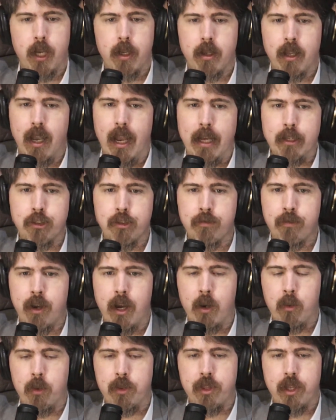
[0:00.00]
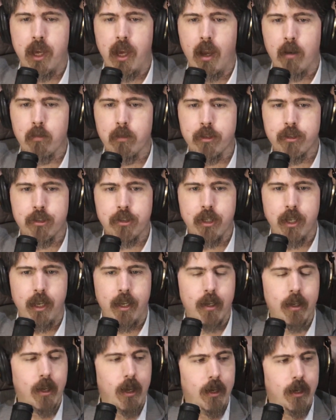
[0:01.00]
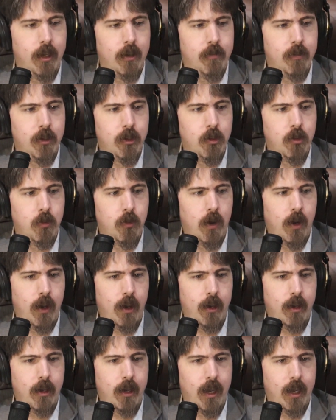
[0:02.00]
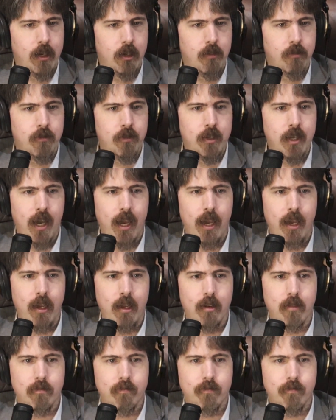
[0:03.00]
classify what the cameras see and give you a end of day